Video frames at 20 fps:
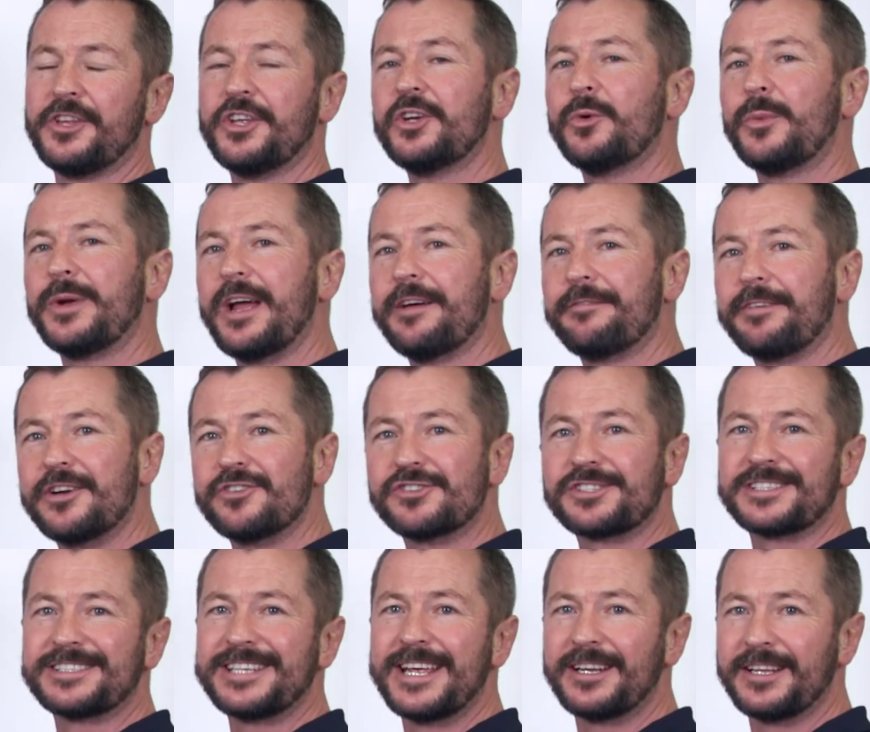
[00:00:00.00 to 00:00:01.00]
unit we have here is
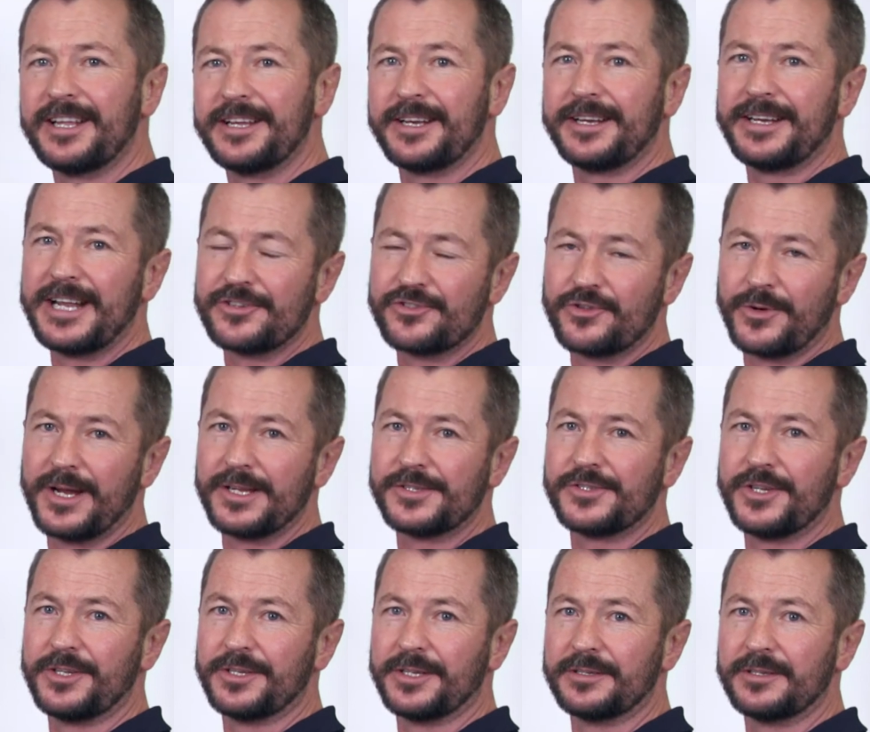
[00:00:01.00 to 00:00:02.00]
a 10-litre natural gas
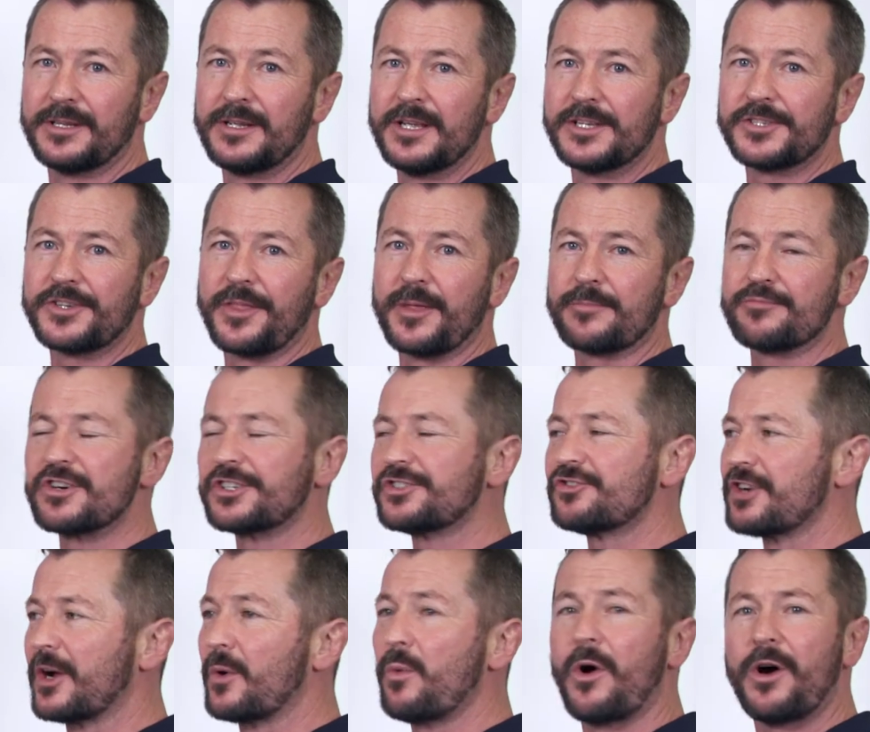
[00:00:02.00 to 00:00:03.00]
unit, so the pressure
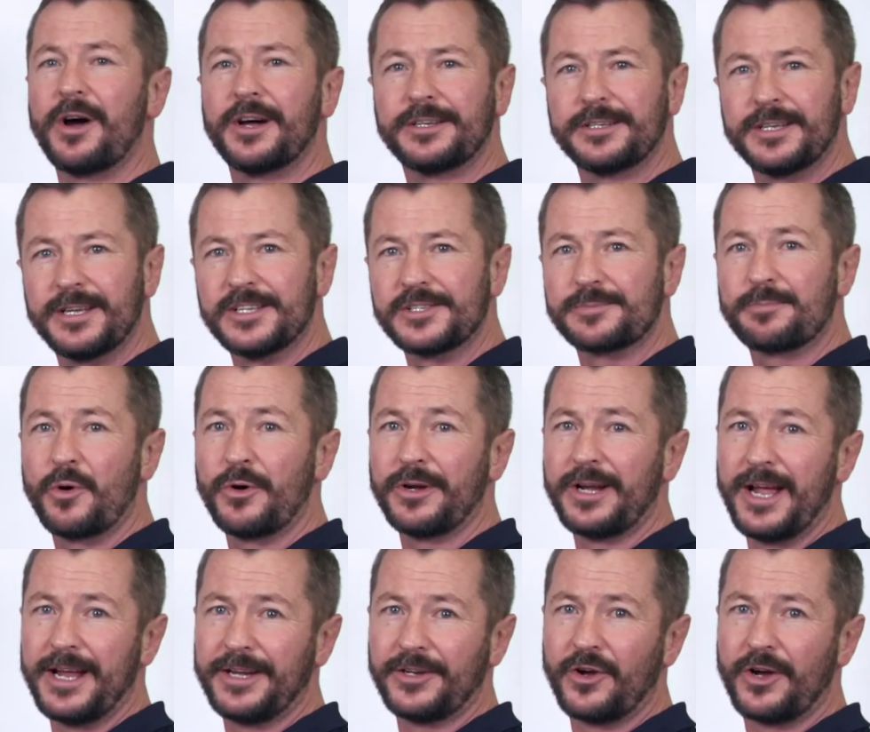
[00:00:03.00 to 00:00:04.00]
required is
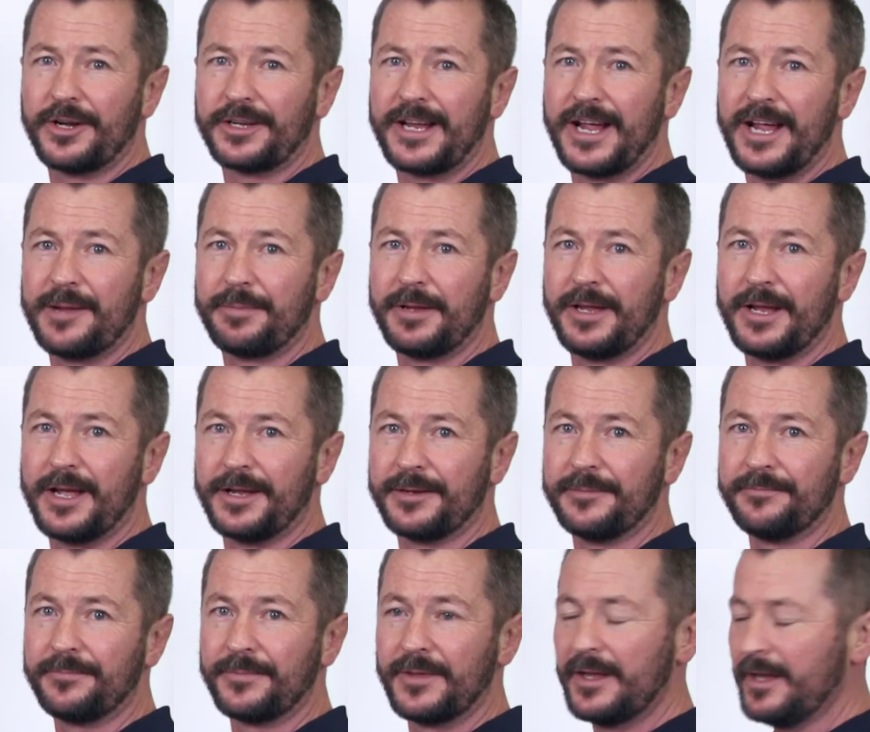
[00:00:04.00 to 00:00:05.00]
0.89 kPa.
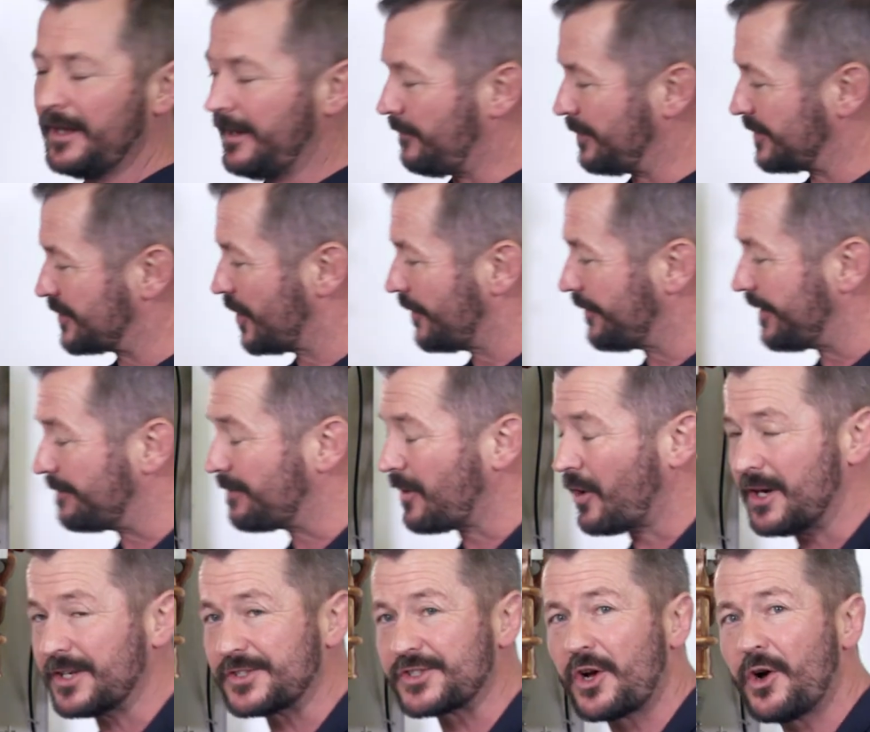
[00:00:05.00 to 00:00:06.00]
If we turn the
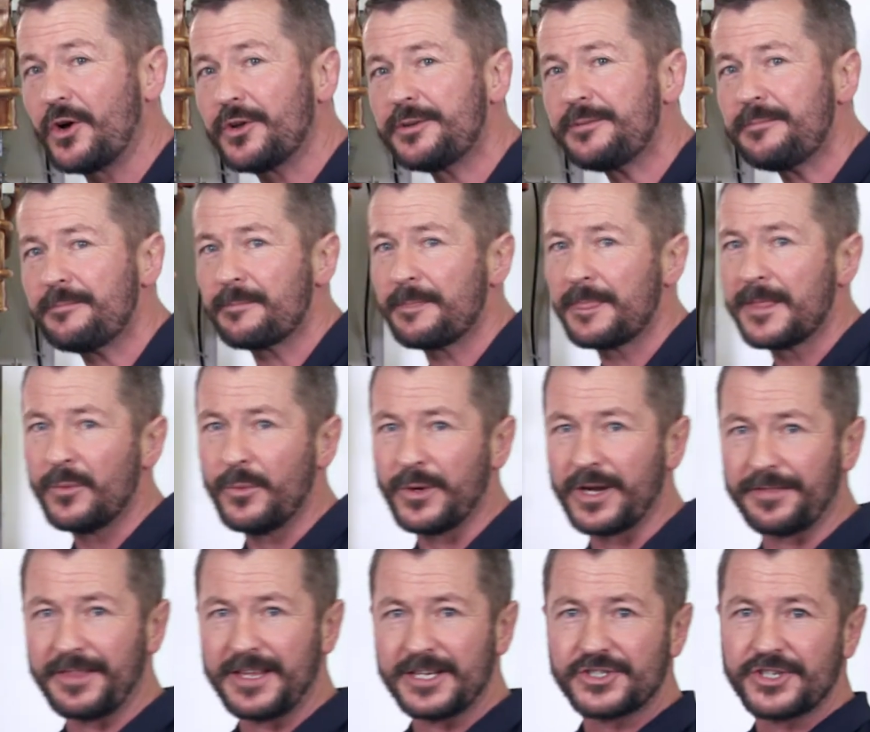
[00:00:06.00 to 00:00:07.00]
appliance on, we
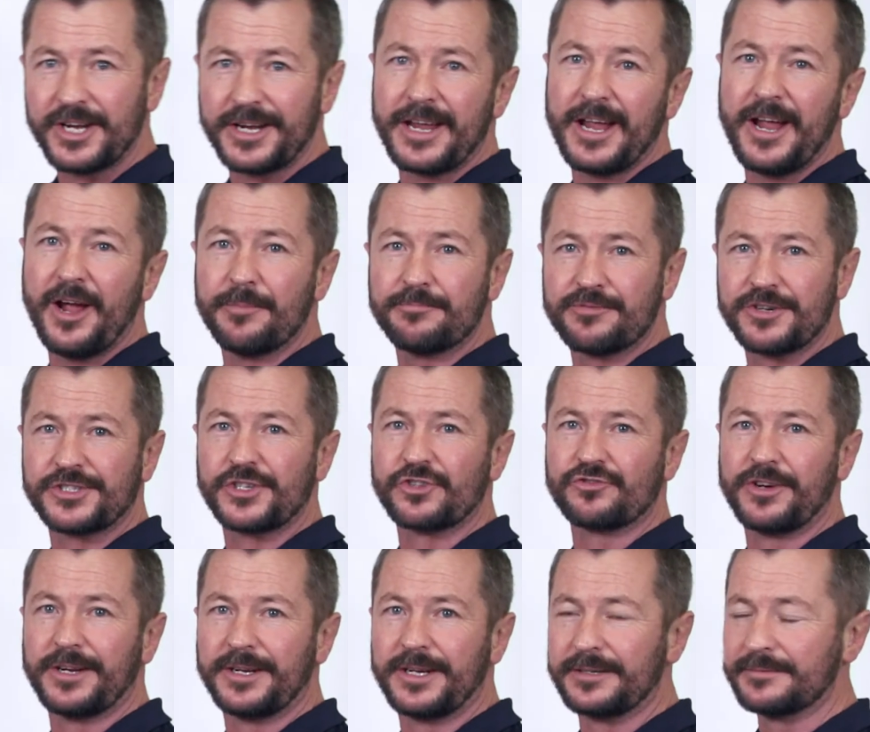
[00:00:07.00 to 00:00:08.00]
can then check our pressure
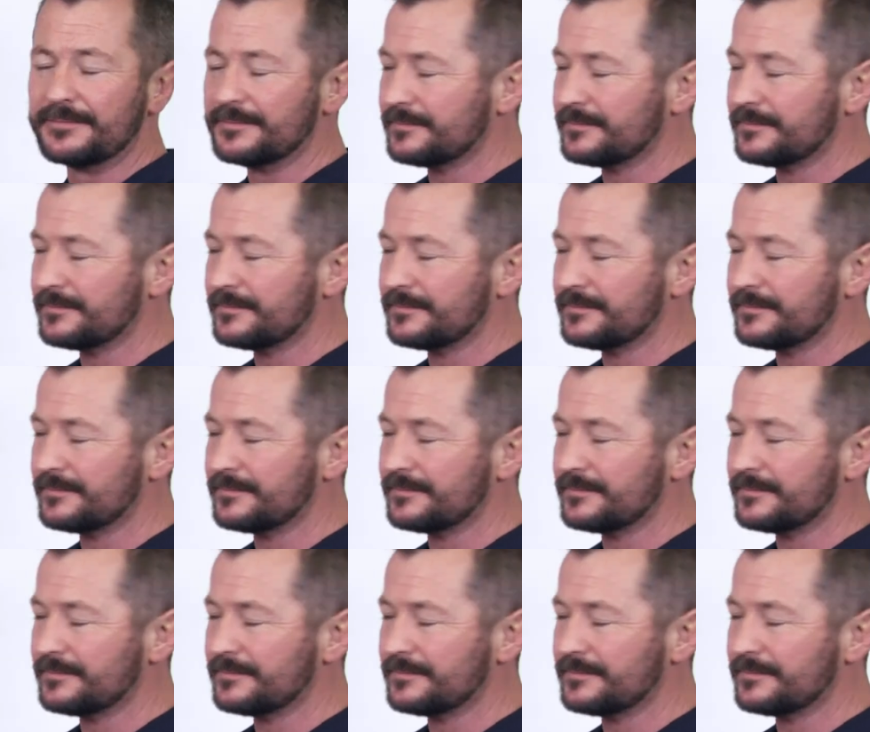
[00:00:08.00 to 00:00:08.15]
reading.